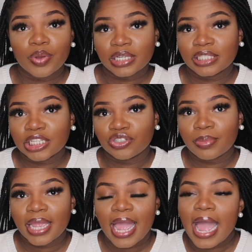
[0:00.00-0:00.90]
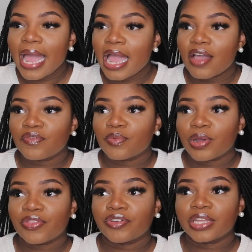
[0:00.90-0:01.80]
questions that you may have,
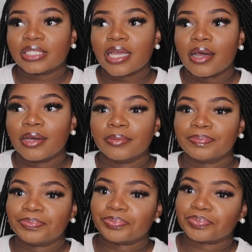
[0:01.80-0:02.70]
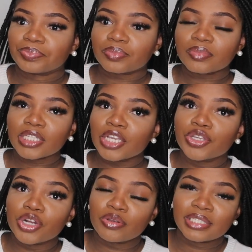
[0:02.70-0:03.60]
whether it's
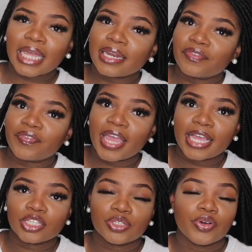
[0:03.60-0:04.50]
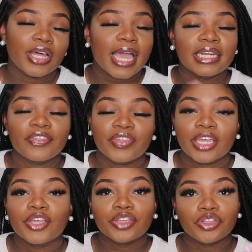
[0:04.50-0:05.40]
you know, side effects or
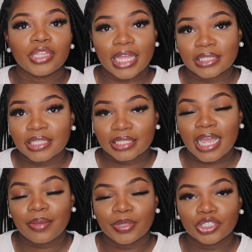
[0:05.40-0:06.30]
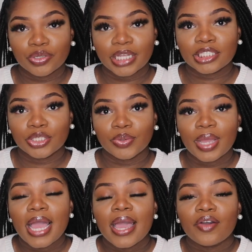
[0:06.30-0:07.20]
anything. That's the time that you get to
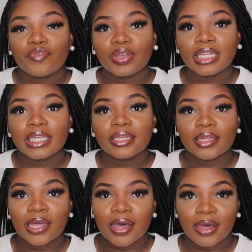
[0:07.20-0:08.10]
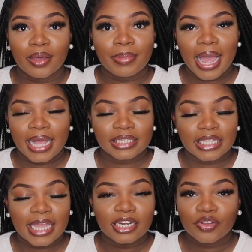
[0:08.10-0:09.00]
really ask
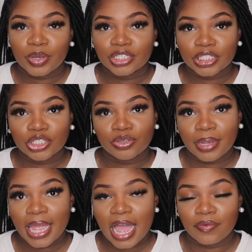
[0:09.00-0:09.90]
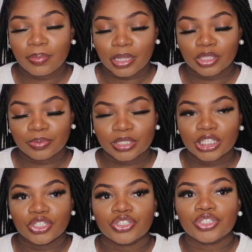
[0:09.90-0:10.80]
any questions that you may have about the
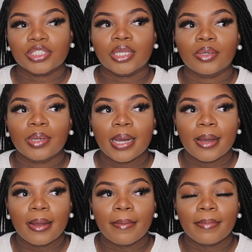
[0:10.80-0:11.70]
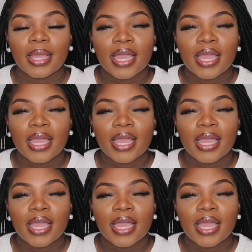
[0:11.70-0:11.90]
procedure. So